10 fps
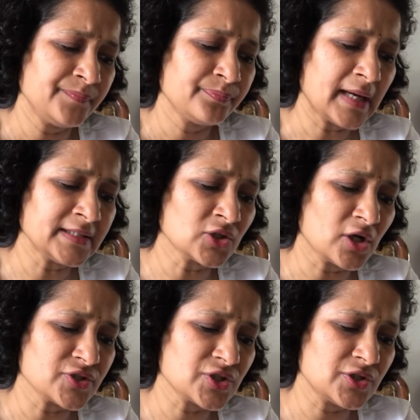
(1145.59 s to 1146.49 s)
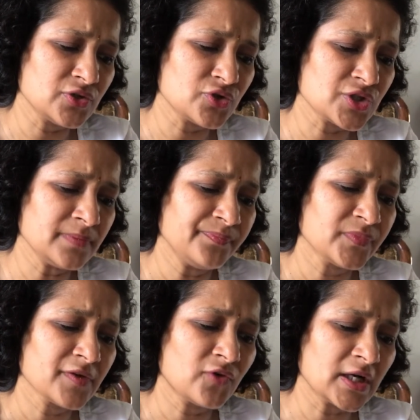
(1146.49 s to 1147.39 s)
by the Constitution
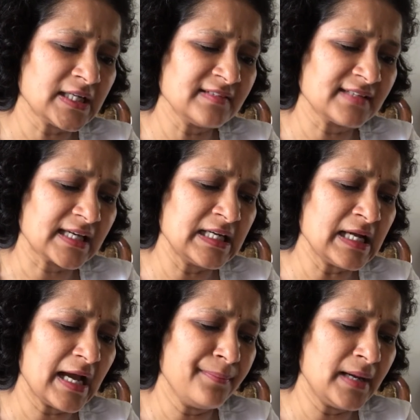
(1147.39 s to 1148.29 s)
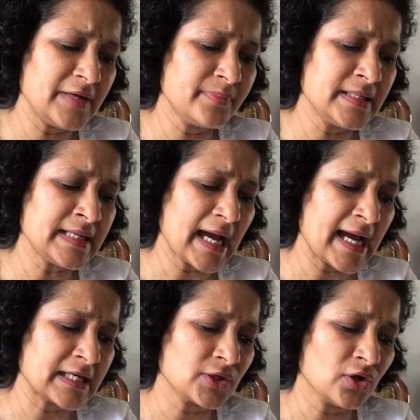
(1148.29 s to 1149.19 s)
42nd Amendment
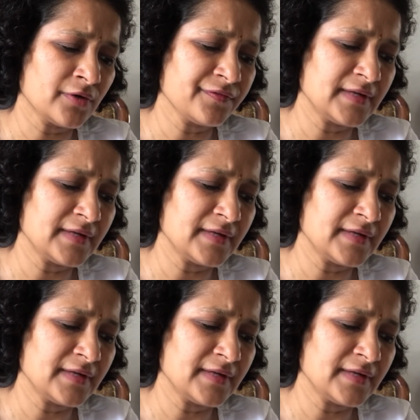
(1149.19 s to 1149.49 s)
Act of